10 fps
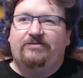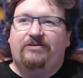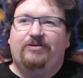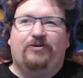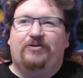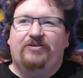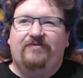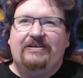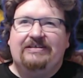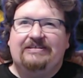throughout all
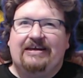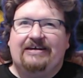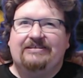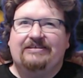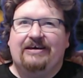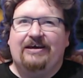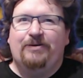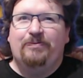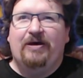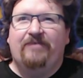of these last
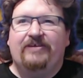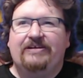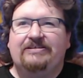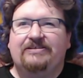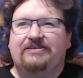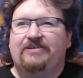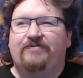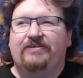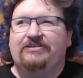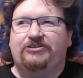events and
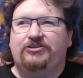stuff.